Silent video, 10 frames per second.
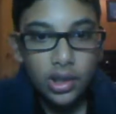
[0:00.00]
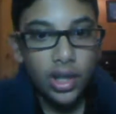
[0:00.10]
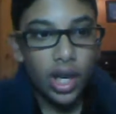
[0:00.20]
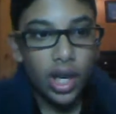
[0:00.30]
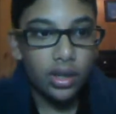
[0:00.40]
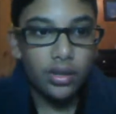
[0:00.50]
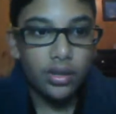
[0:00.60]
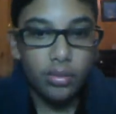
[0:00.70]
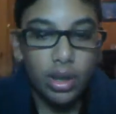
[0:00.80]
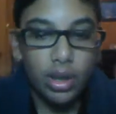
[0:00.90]

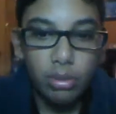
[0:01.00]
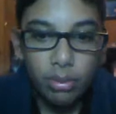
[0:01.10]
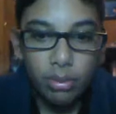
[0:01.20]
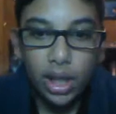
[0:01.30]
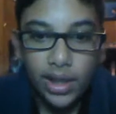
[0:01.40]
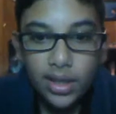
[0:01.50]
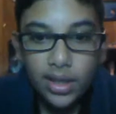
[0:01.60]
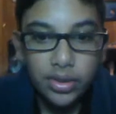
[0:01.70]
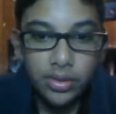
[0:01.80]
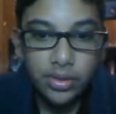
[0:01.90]
energy, blah blah blah,
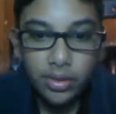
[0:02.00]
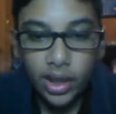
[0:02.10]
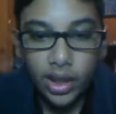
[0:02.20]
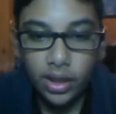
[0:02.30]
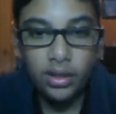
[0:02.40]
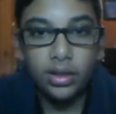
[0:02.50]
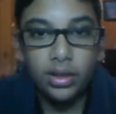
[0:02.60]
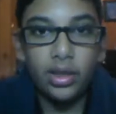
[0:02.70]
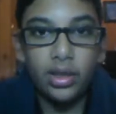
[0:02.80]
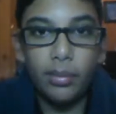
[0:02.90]
lasers. Okay,
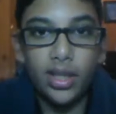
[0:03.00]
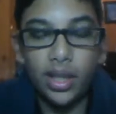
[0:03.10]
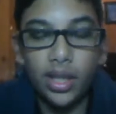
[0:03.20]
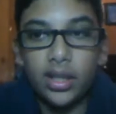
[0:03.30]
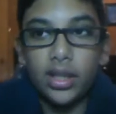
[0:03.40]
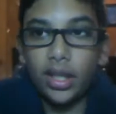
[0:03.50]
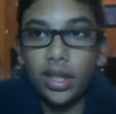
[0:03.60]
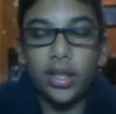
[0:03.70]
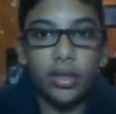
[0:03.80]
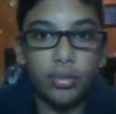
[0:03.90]
that makes sense because
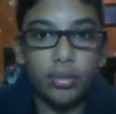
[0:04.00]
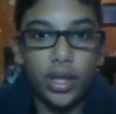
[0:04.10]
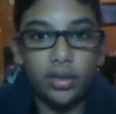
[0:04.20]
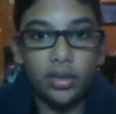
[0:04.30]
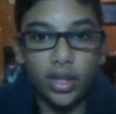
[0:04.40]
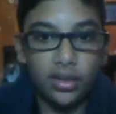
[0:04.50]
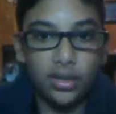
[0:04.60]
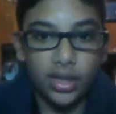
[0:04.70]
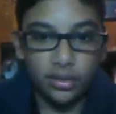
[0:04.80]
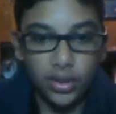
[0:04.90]
that's like 300
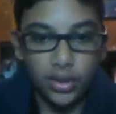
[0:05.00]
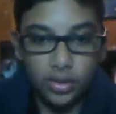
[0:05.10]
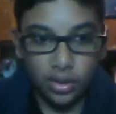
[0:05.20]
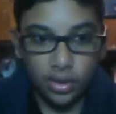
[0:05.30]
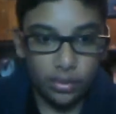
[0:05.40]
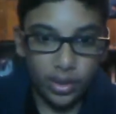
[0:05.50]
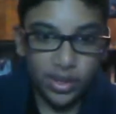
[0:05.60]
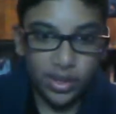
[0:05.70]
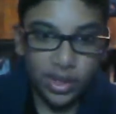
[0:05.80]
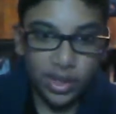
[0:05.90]
years in the future almost.